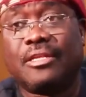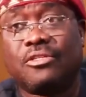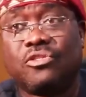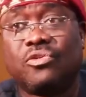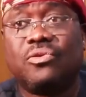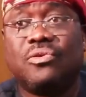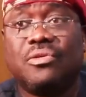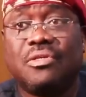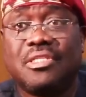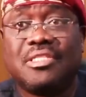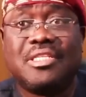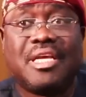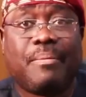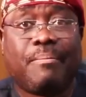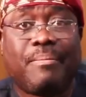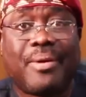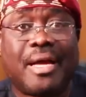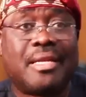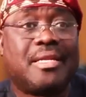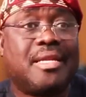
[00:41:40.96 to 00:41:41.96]
And so these
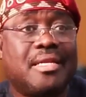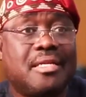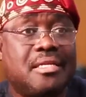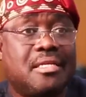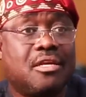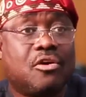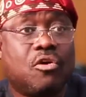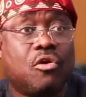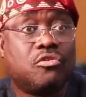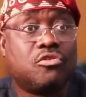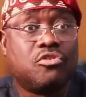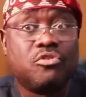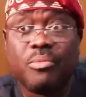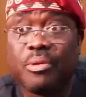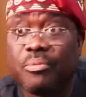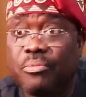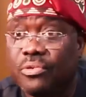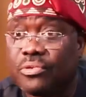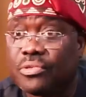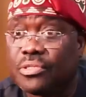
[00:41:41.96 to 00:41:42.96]
are, and then the
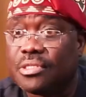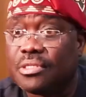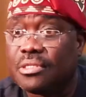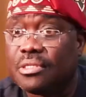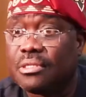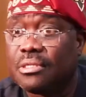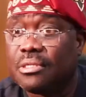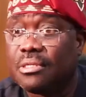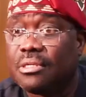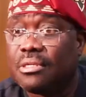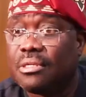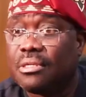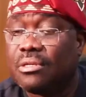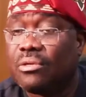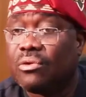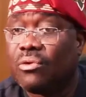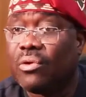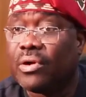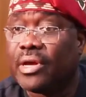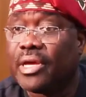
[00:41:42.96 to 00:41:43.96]
consumables,
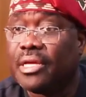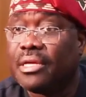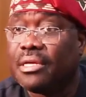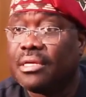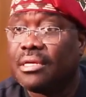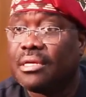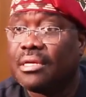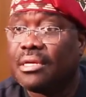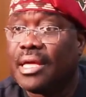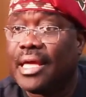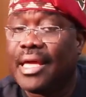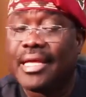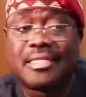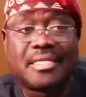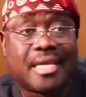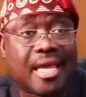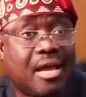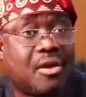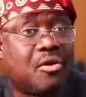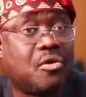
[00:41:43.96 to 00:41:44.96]
okay,
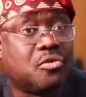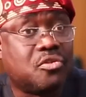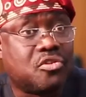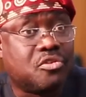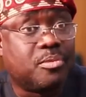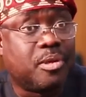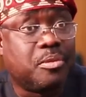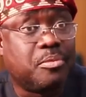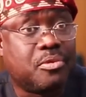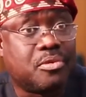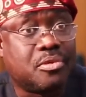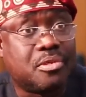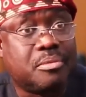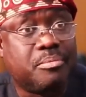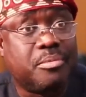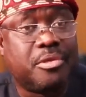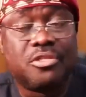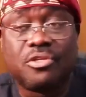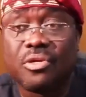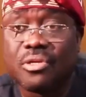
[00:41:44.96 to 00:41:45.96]
healthcare
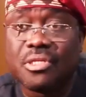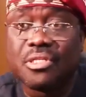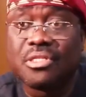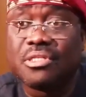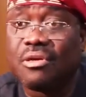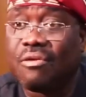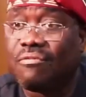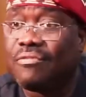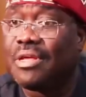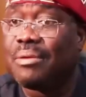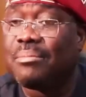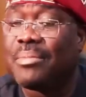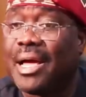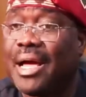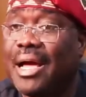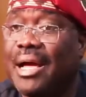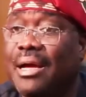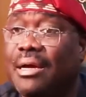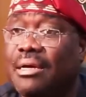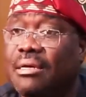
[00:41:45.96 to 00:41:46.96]
consumables, majority of them
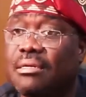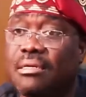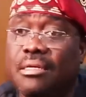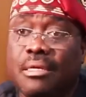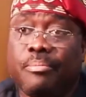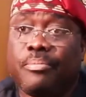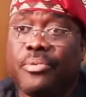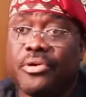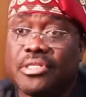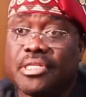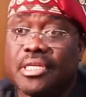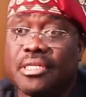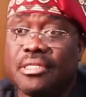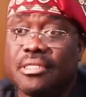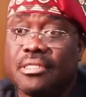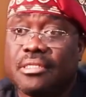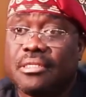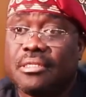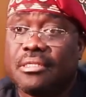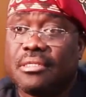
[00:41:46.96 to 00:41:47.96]
are imported.
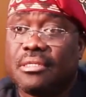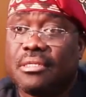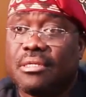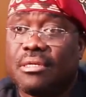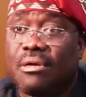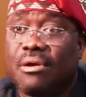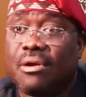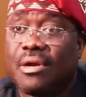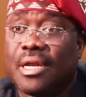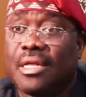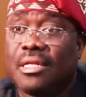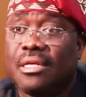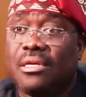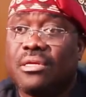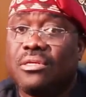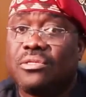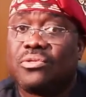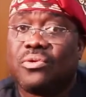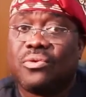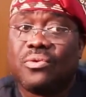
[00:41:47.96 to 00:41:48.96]
Right?
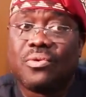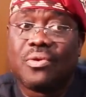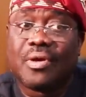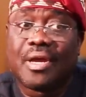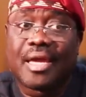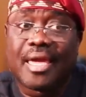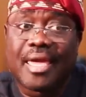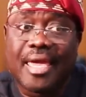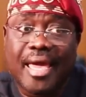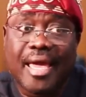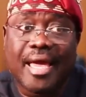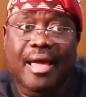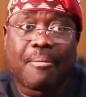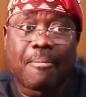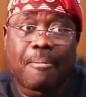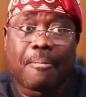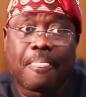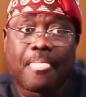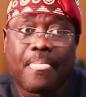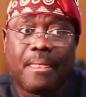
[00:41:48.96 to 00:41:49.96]
So care,
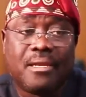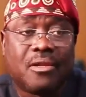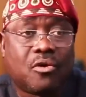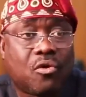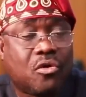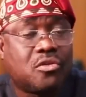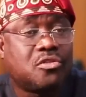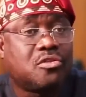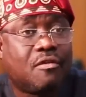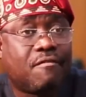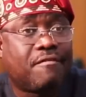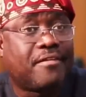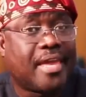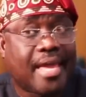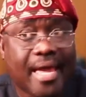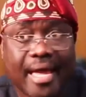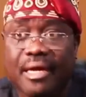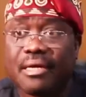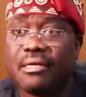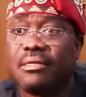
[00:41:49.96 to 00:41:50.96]
the cost of
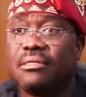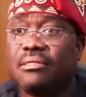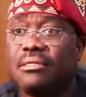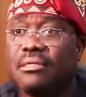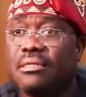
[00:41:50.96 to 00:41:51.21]
care,